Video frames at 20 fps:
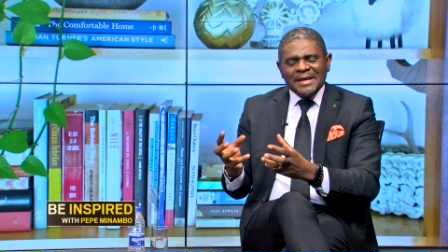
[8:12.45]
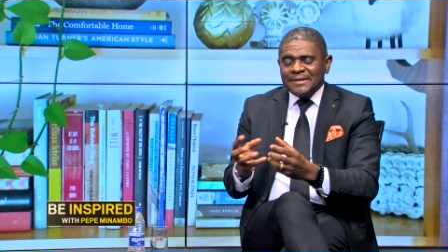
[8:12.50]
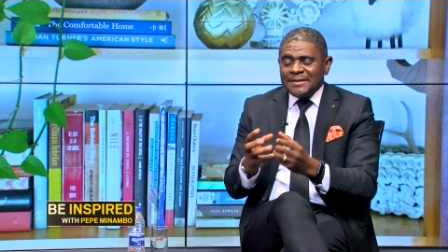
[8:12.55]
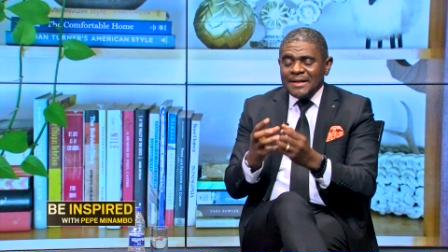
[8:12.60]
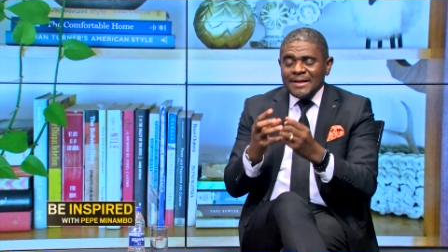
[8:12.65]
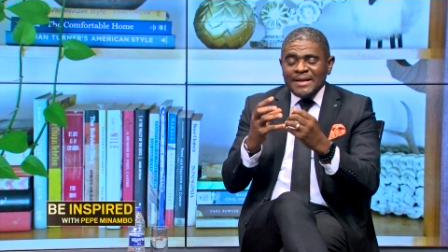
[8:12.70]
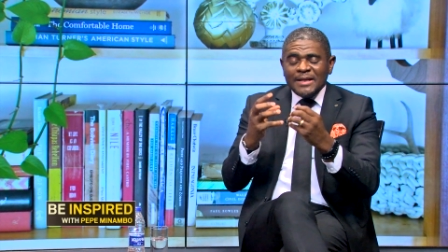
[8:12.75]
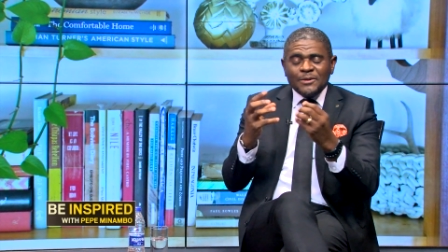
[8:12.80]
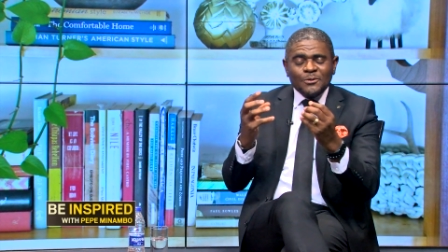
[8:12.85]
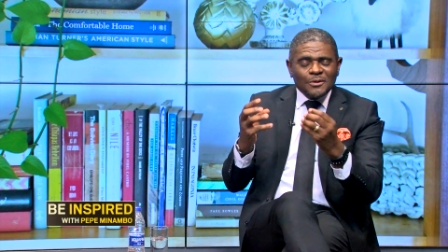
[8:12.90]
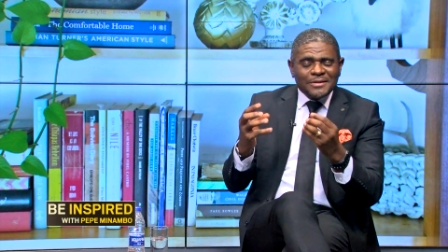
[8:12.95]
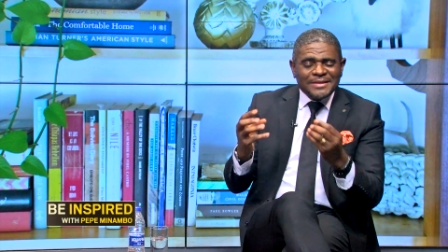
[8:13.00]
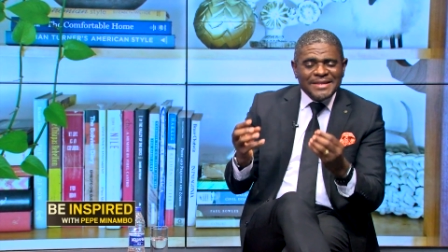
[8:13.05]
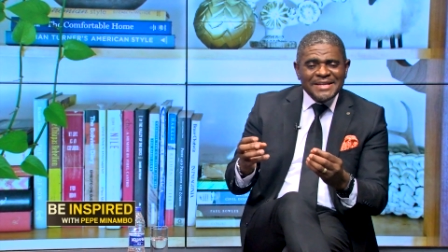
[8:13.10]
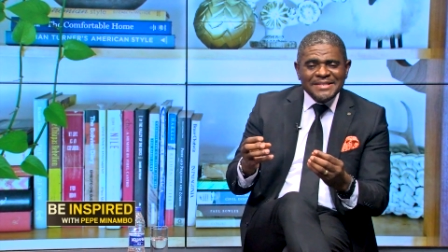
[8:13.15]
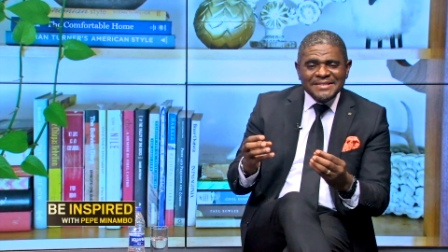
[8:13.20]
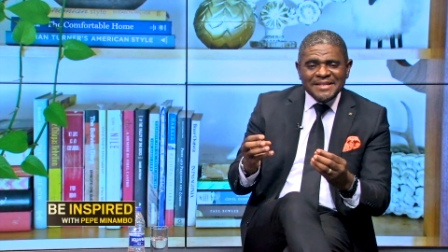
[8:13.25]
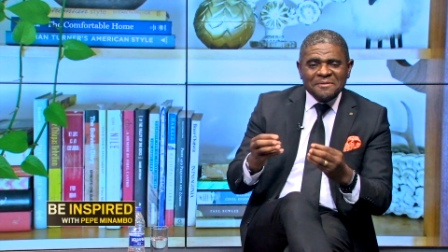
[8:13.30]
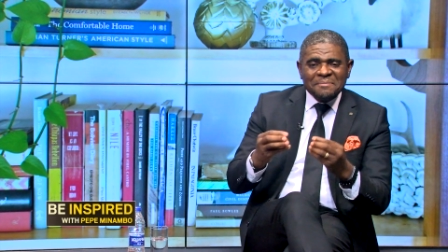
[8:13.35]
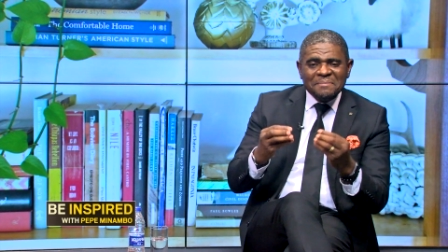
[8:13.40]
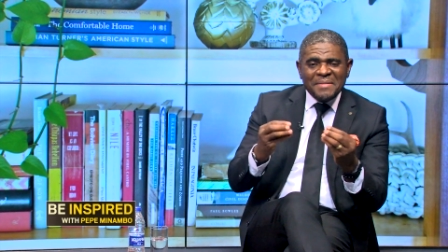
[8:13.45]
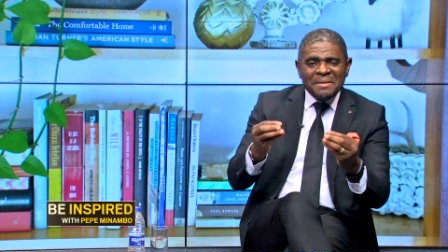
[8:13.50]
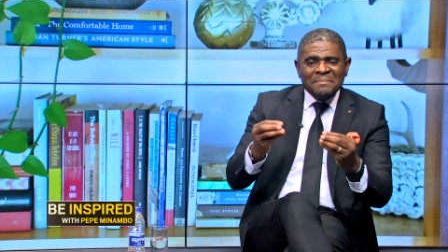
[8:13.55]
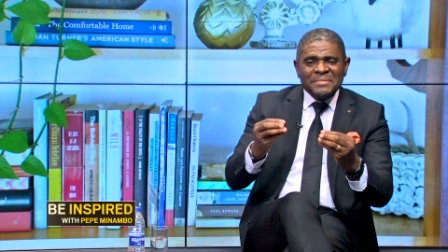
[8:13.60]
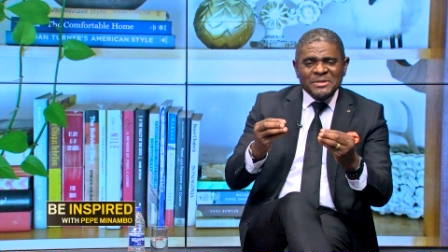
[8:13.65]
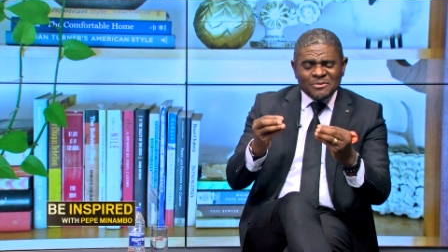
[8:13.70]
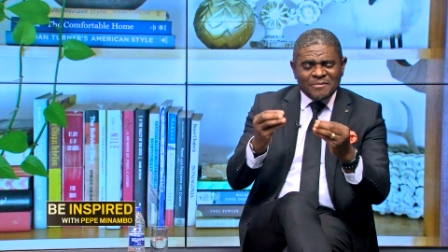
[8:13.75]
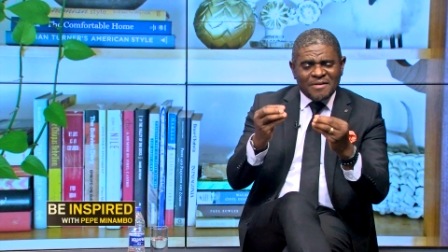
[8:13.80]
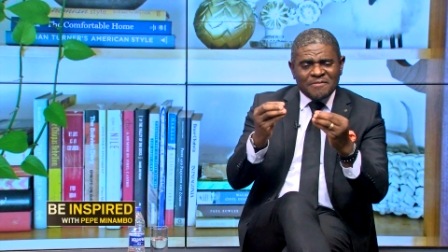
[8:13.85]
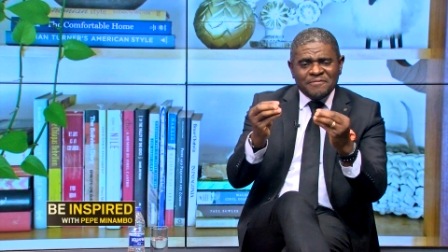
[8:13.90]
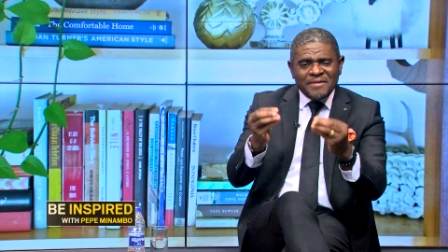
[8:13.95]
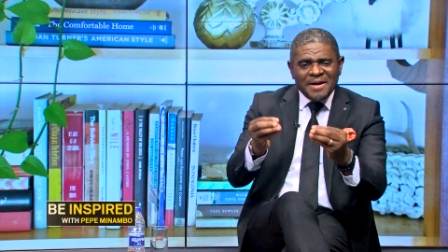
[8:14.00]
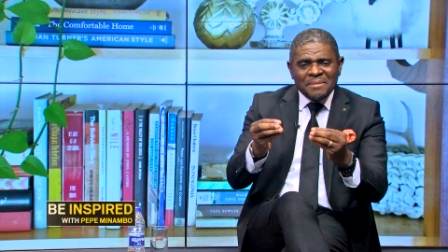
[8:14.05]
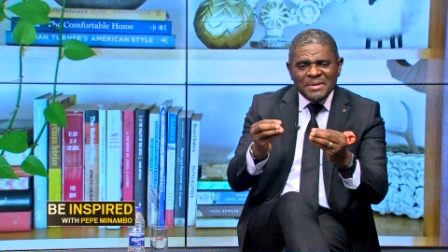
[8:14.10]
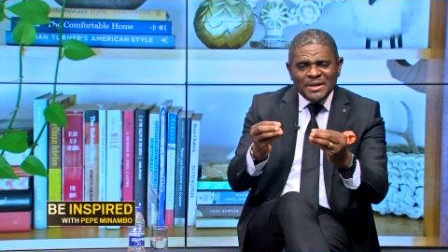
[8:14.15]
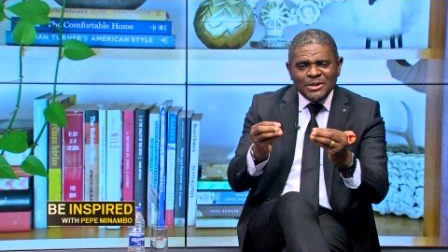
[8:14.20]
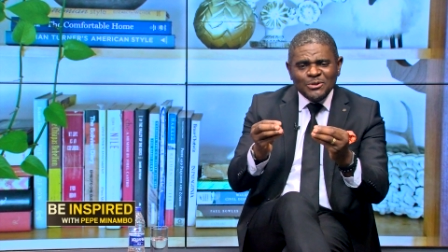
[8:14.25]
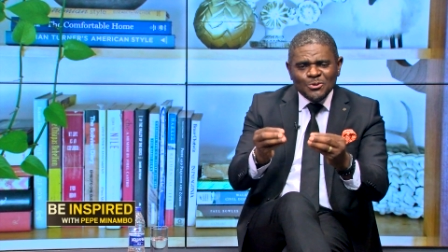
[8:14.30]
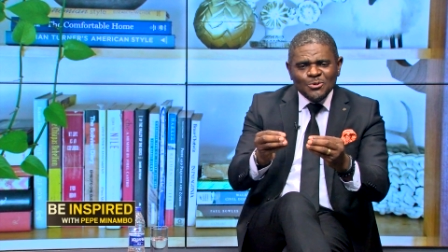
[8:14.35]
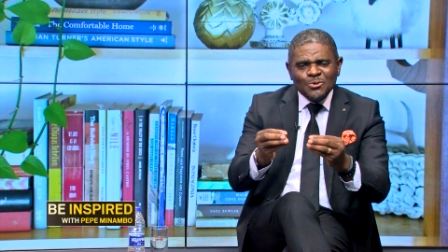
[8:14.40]
It's the little things that members of a
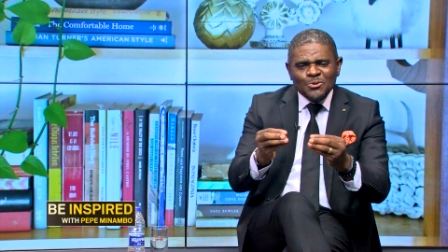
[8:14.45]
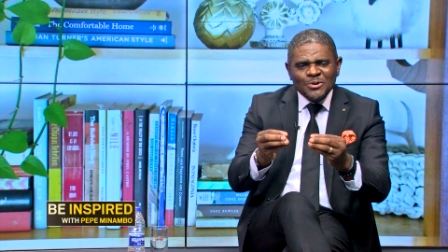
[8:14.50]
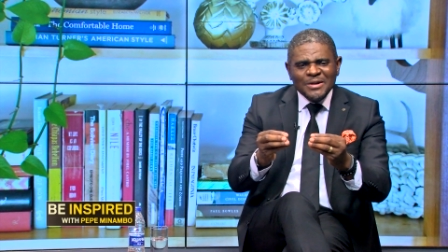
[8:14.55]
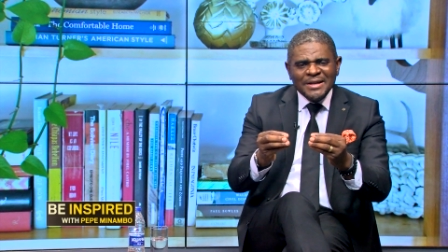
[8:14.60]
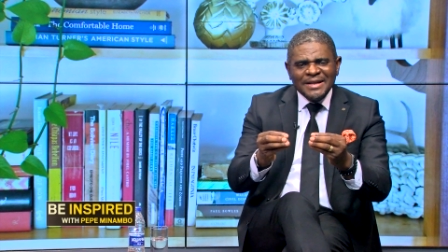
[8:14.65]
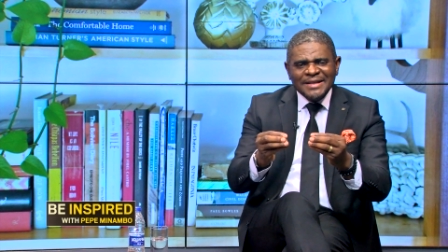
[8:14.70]
family do